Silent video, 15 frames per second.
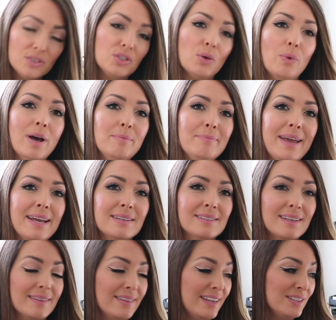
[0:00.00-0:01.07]
So what makes
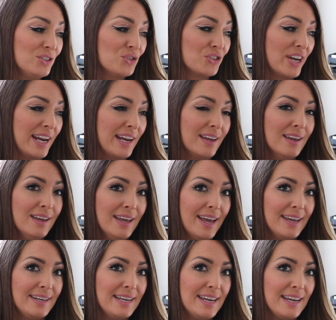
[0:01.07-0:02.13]
this string
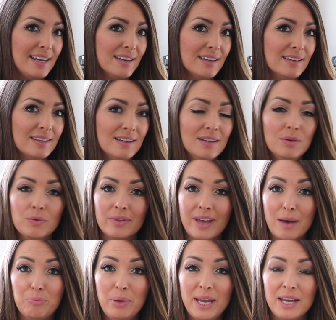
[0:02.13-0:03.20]
an E? Well,
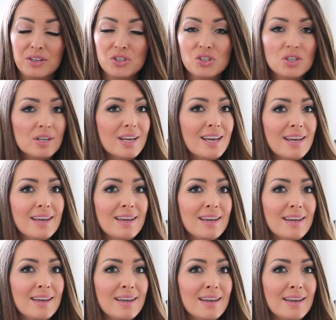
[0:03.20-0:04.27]
that pitch,
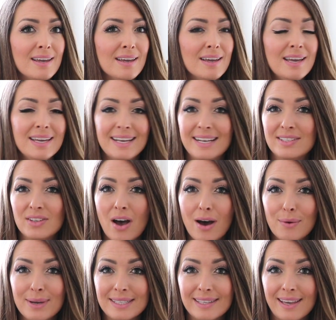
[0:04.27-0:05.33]
E, is
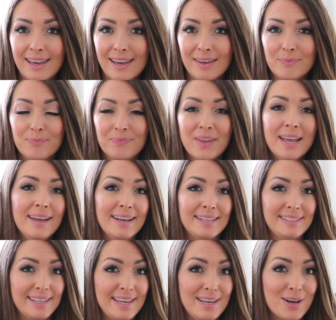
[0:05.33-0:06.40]
always E.
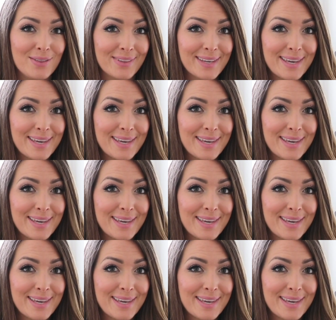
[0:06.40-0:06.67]
It's E on the